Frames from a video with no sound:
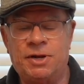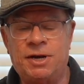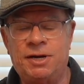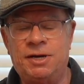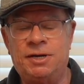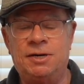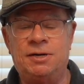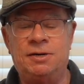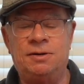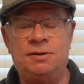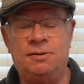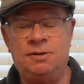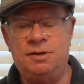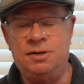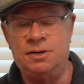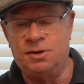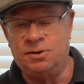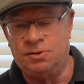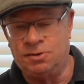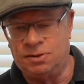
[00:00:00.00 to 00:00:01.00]
I can
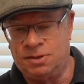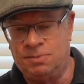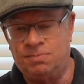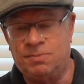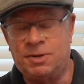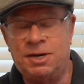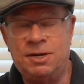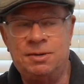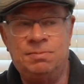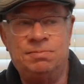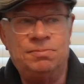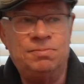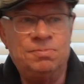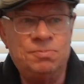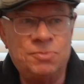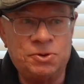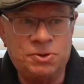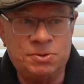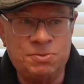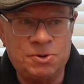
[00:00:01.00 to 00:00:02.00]
combine
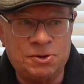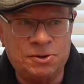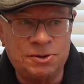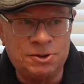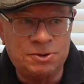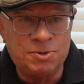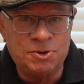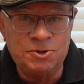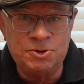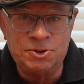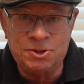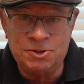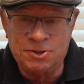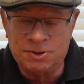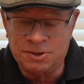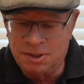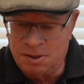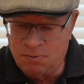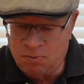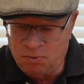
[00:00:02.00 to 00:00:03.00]
multiple
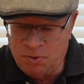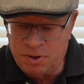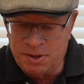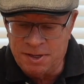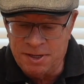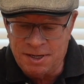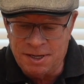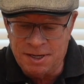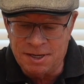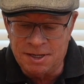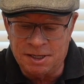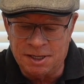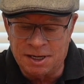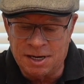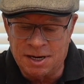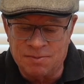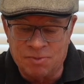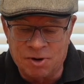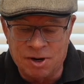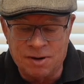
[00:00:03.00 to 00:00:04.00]
exposures with the
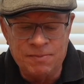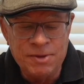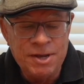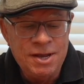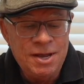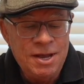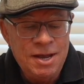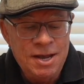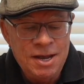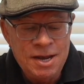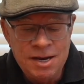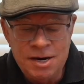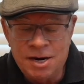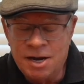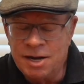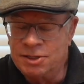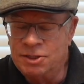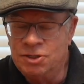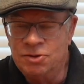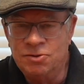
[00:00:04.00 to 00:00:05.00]
in-camera and
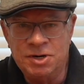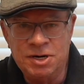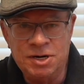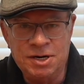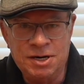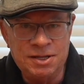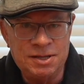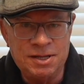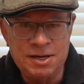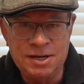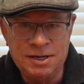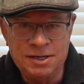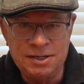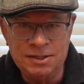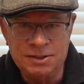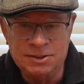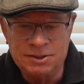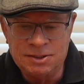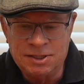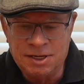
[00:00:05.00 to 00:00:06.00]
not doing anything
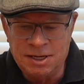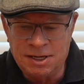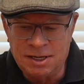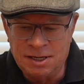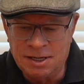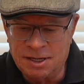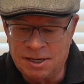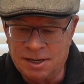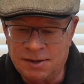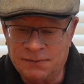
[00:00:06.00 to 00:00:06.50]
in, say,